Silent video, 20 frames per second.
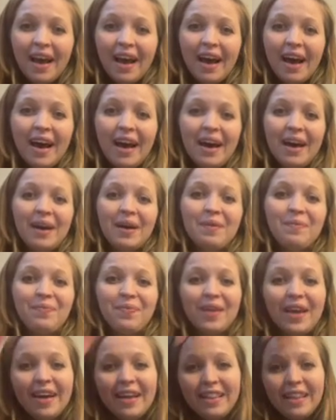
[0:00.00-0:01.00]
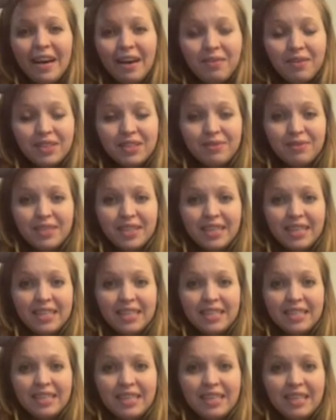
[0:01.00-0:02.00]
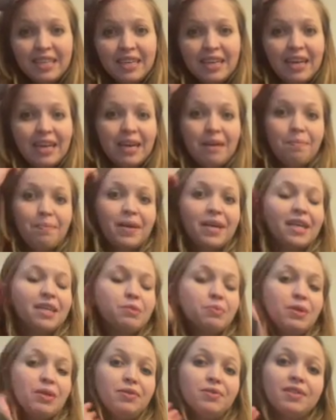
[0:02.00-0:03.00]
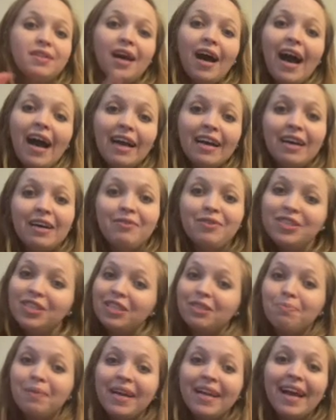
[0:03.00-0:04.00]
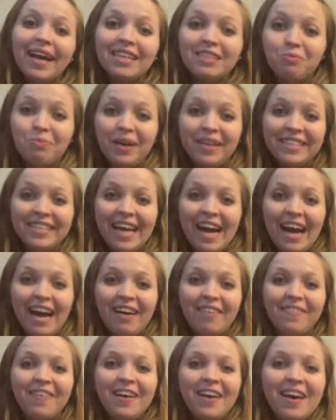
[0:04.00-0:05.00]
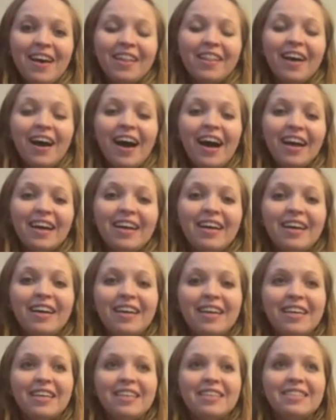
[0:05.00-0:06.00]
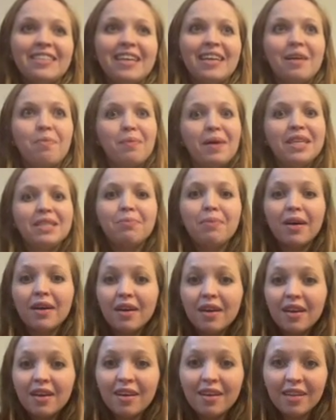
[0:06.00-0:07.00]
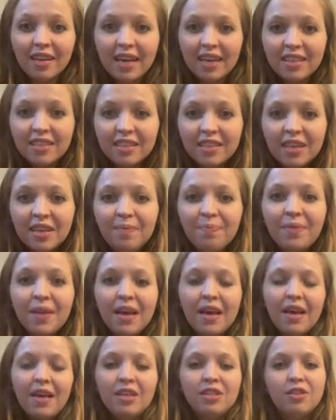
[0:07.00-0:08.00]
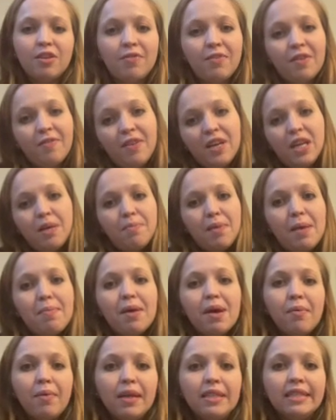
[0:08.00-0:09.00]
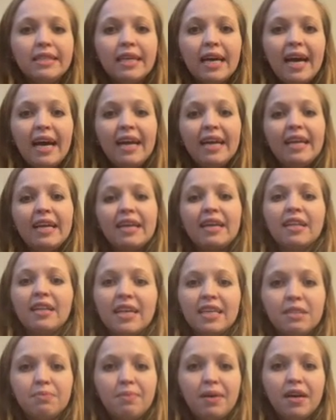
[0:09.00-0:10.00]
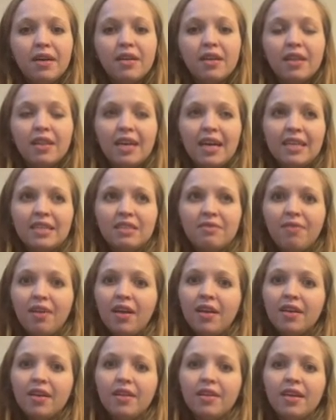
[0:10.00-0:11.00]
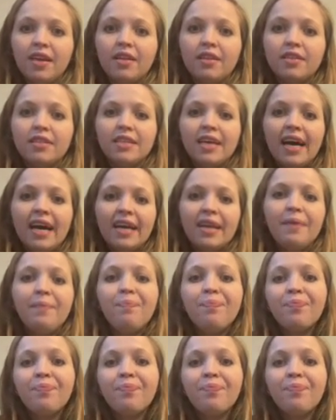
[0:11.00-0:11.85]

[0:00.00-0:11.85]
And that was really easy because we use the Haka, which is my next must-have. The Haka is like a breast milk collector. So if you're feeding baby on one side, it collects milk that's falling on the other side.